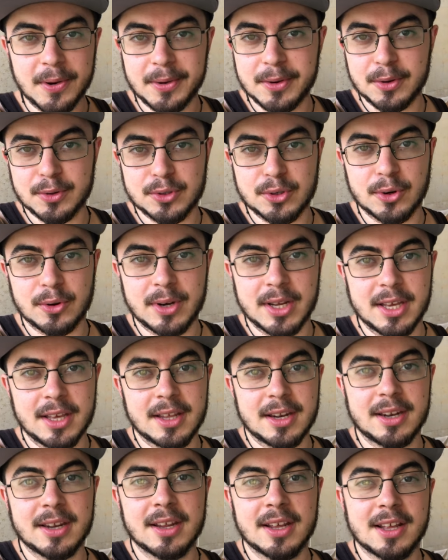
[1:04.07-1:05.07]
on your journey
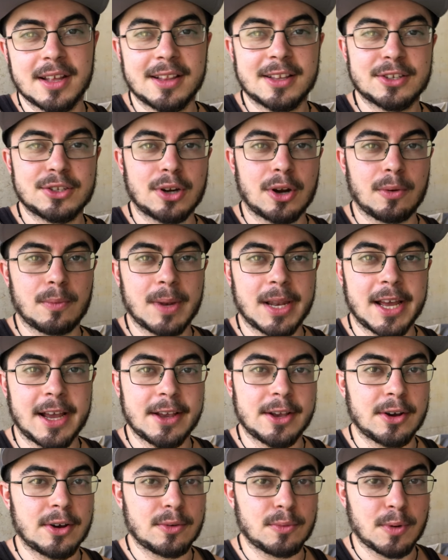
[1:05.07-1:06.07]
and start
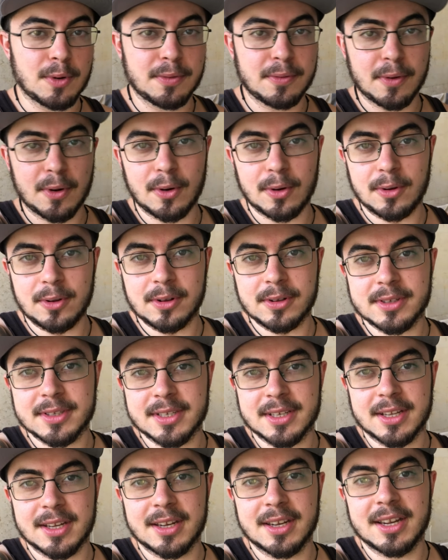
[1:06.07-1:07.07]
relying on
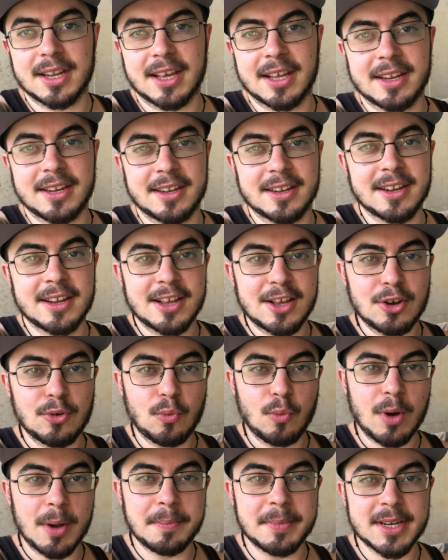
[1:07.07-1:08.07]
referrals and, and
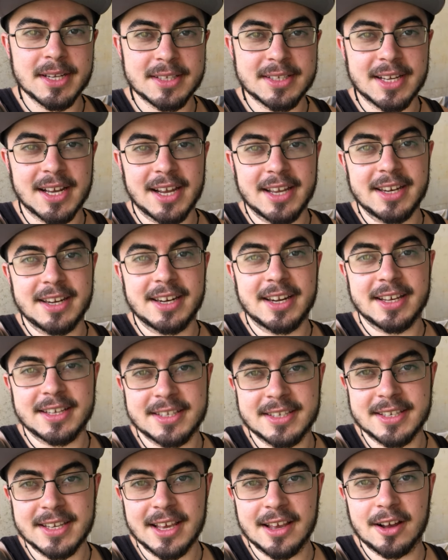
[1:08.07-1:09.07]
web design and
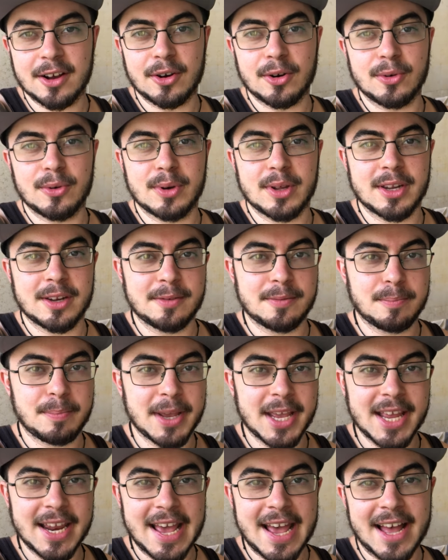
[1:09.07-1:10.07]
SEO and
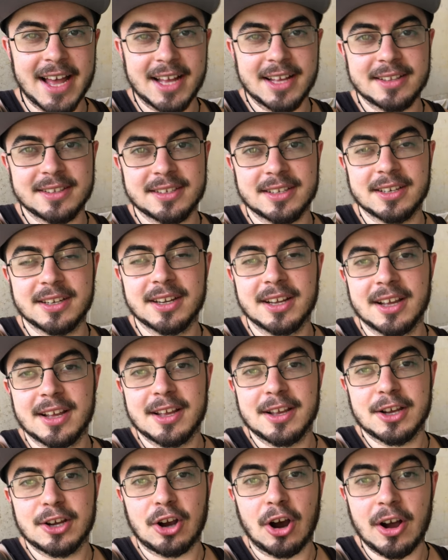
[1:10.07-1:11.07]
paid ads and
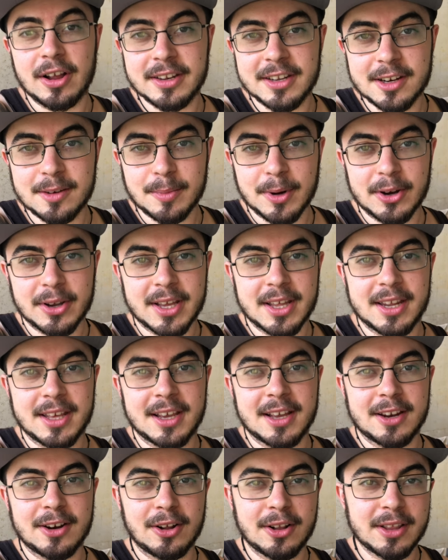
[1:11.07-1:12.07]
content
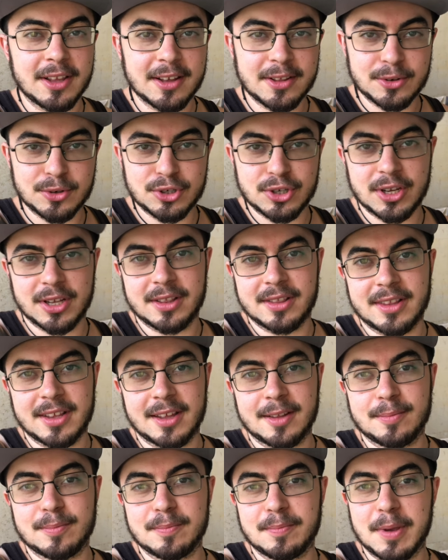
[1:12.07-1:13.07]
marketing and all the other shit
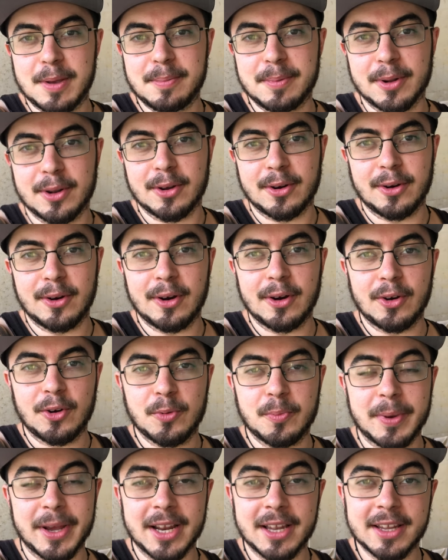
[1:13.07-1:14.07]
that people are,
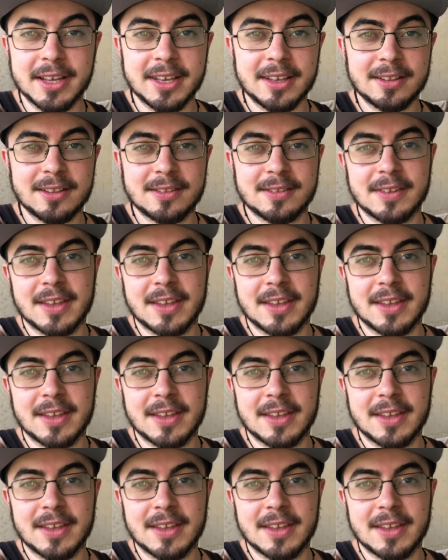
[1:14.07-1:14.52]
are peddling.